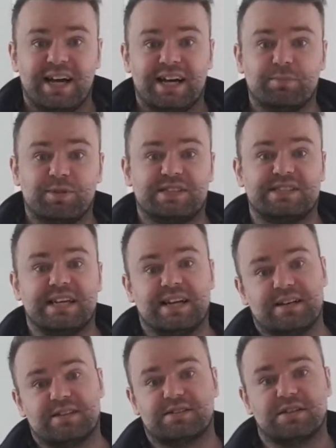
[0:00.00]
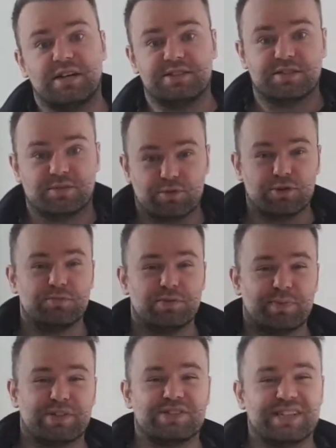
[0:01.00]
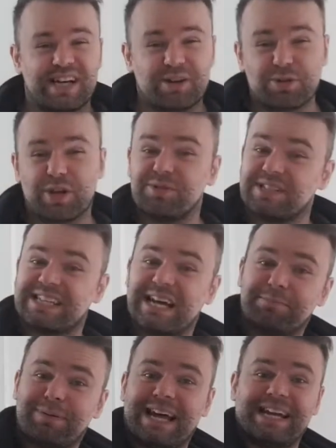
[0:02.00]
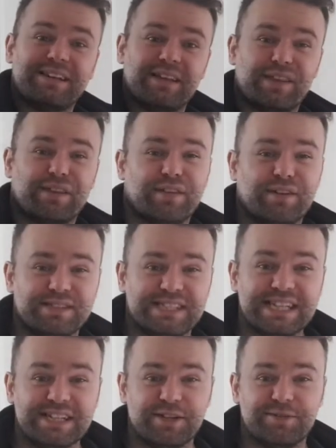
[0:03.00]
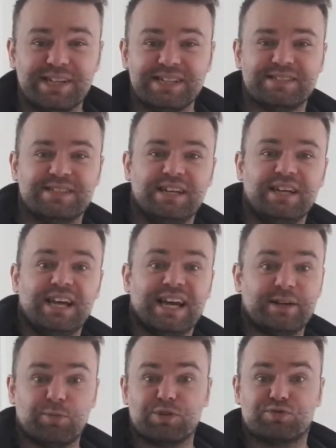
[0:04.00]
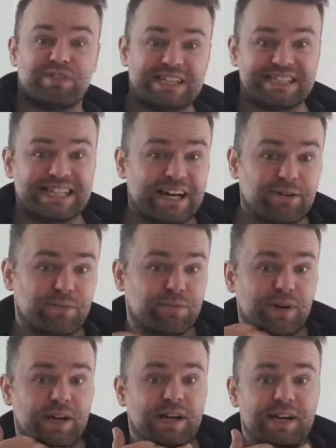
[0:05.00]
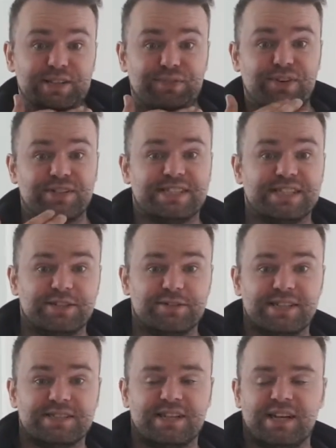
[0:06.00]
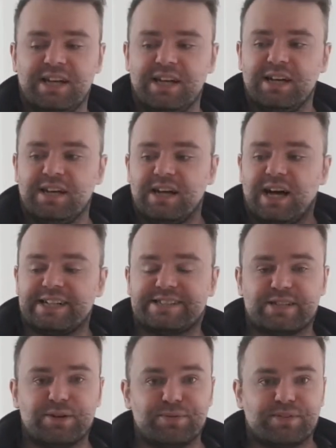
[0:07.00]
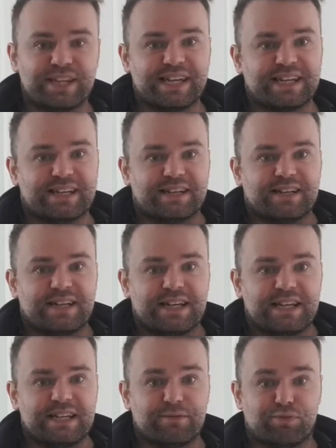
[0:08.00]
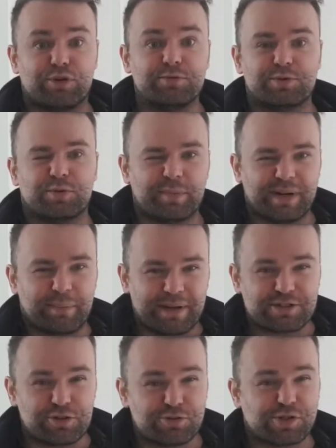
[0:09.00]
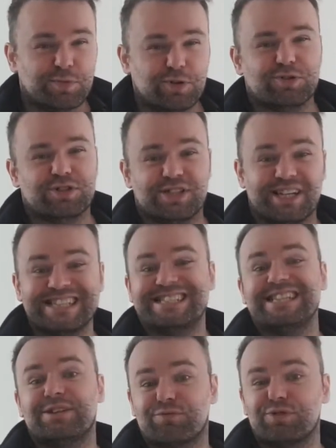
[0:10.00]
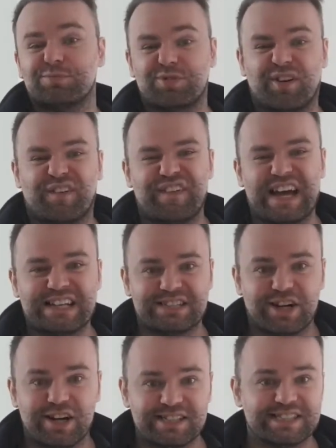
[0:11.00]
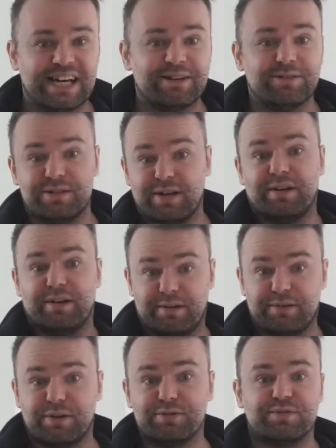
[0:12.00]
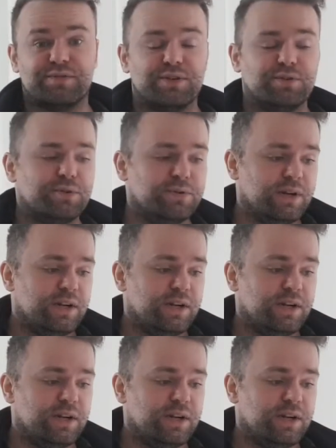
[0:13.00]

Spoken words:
and we're seeing the size of the rooms, because although this had planning for 13 units and it was rented out as 13 units, I don't think the rooms would have been a bit too small, because you can see the rooms are a fair size now. Those of you who